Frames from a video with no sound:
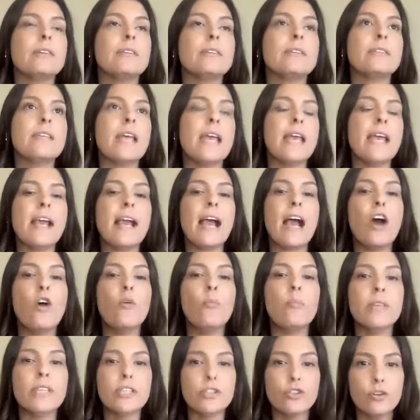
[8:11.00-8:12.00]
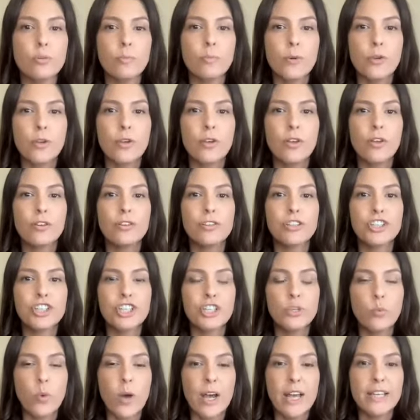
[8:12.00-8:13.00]
saying how miserable
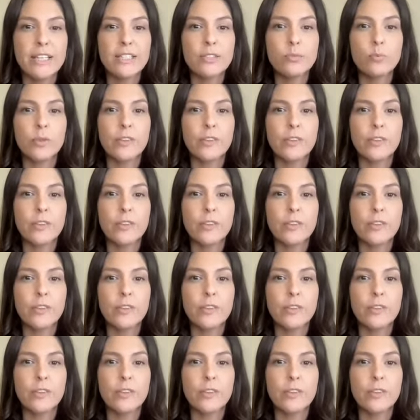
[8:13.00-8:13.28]
she was